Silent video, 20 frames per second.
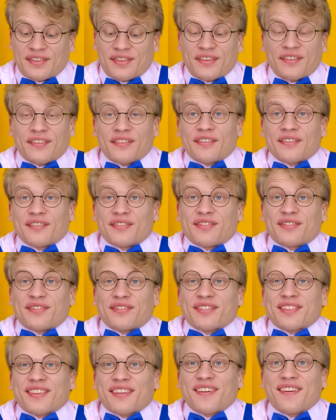Gee,
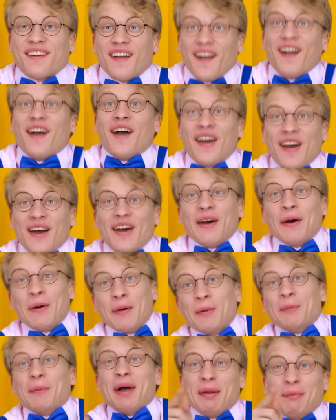I wonder what's on T
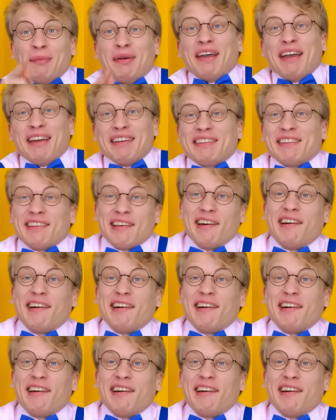V. Oh,